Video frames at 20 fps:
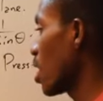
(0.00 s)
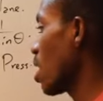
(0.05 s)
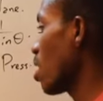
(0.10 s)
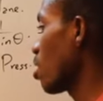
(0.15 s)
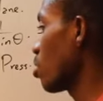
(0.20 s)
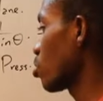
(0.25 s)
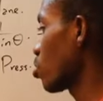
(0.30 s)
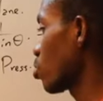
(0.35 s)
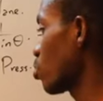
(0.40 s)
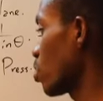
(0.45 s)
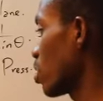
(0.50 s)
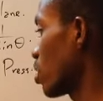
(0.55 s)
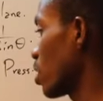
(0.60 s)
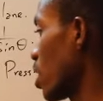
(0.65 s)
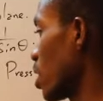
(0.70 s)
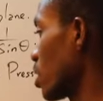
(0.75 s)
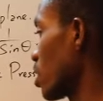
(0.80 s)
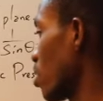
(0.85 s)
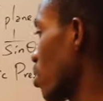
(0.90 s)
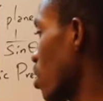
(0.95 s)
r squared
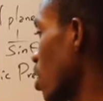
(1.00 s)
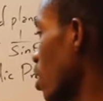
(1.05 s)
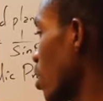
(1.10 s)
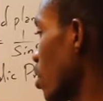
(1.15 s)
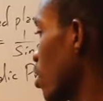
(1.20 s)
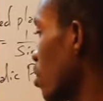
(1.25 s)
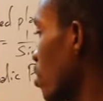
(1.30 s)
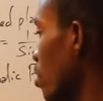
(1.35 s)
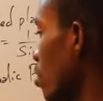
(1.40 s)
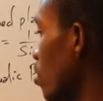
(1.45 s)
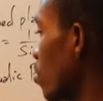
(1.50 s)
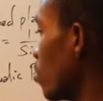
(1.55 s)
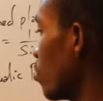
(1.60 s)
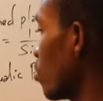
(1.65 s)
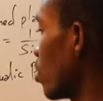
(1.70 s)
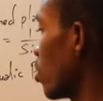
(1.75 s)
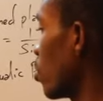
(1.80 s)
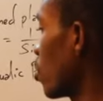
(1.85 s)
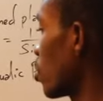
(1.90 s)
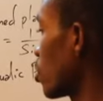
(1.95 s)
as our
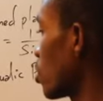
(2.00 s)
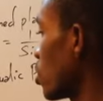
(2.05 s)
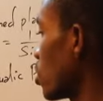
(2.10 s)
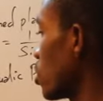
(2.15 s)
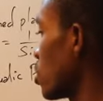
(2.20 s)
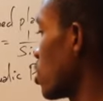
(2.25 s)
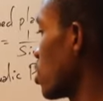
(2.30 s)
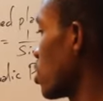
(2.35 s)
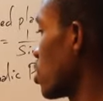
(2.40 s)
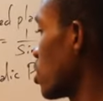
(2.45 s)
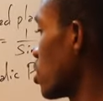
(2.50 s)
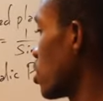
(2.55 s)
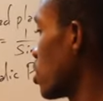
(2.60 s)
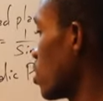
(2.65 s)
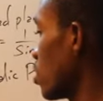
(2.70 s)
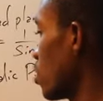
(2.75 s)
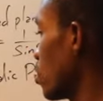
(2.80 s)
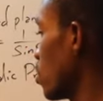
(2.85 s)
velocity